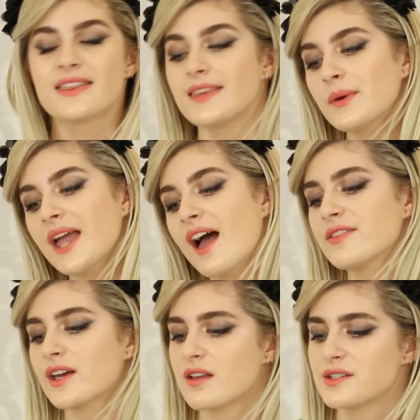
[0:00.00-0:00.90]
And then we
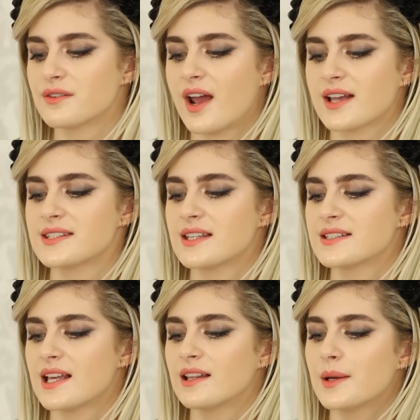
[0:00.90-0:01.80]
have the CosRx
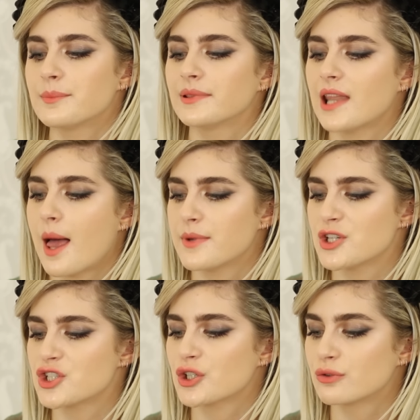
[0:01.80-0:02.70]
Centella
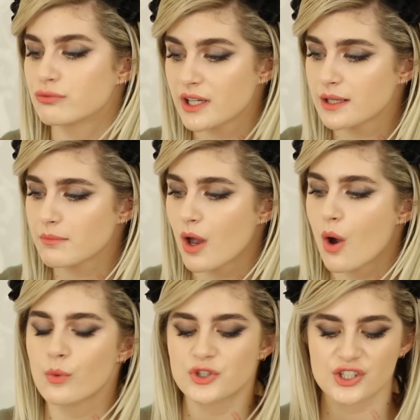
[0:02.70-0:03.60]
Blemish Cream,
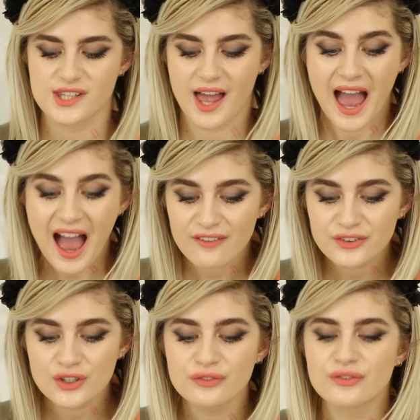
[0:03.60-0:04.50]
which is a
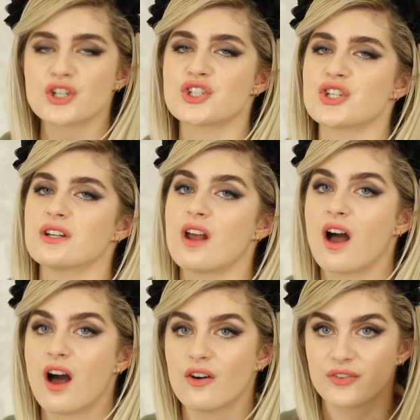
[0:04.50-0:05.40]
heavier version
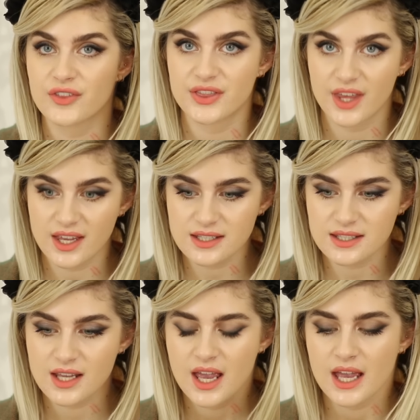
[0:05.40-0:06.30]
of
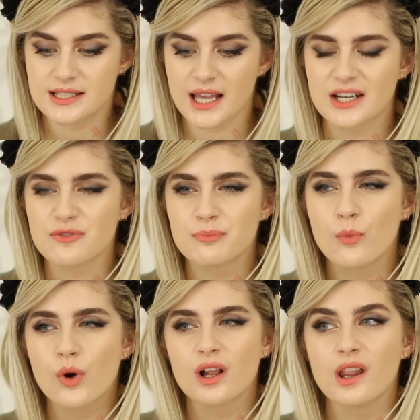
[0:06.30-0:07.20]
this. It's kind of
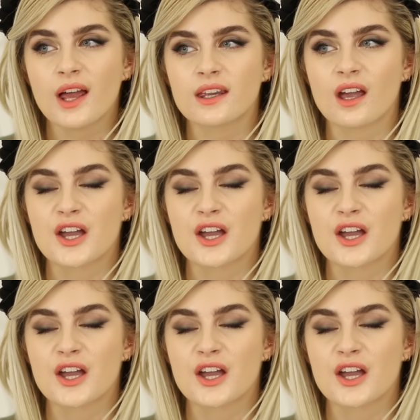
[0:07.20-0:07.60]
more like